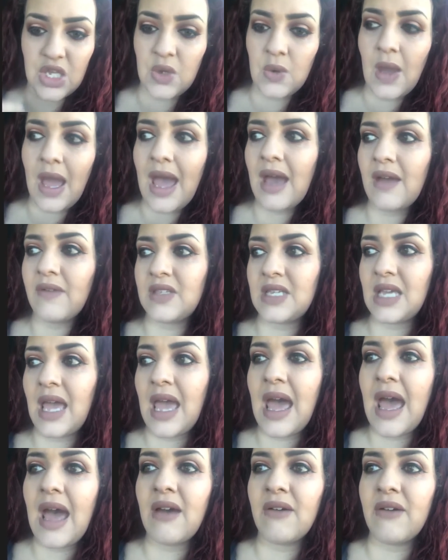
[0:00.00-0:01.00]
You have to
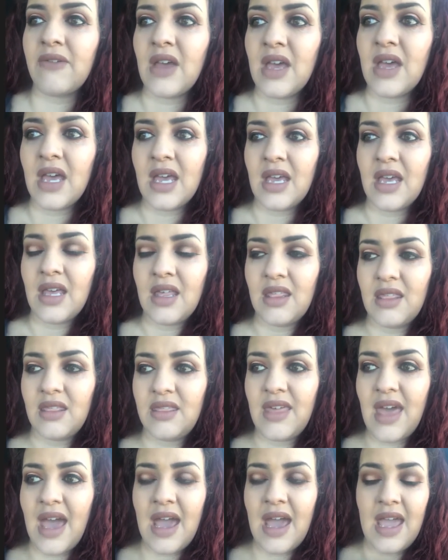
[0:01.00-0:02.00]
have
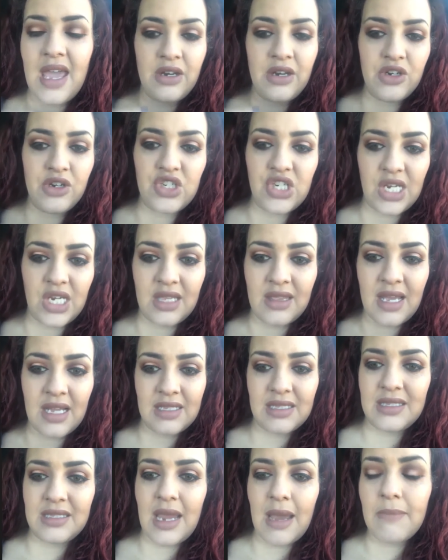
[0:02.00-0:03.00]
that energy and
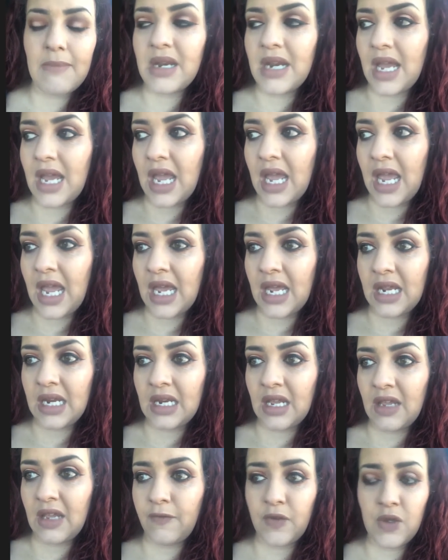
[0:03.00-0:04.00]
that stamina,
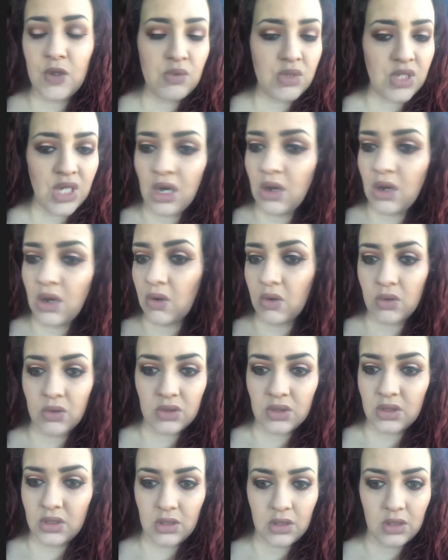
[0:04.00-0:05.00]
and if you don't,
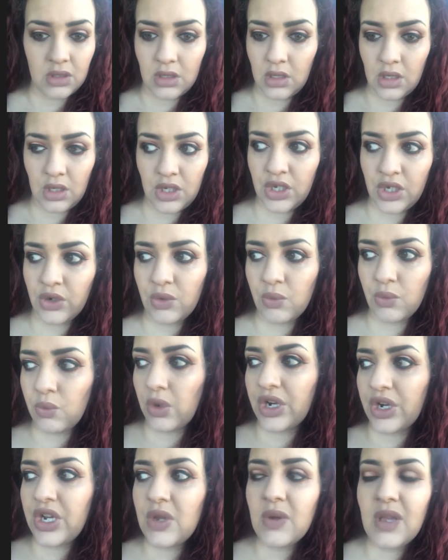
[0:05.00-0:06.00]

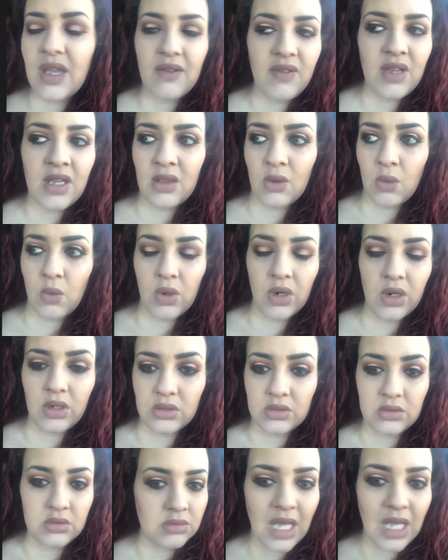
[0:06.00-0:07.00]
what are you giving the
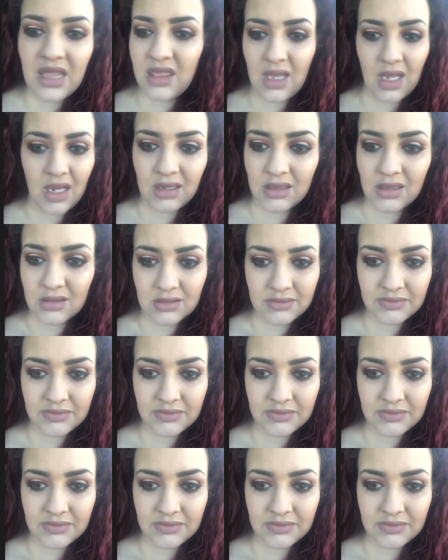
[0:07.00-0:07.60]
world? Nothing.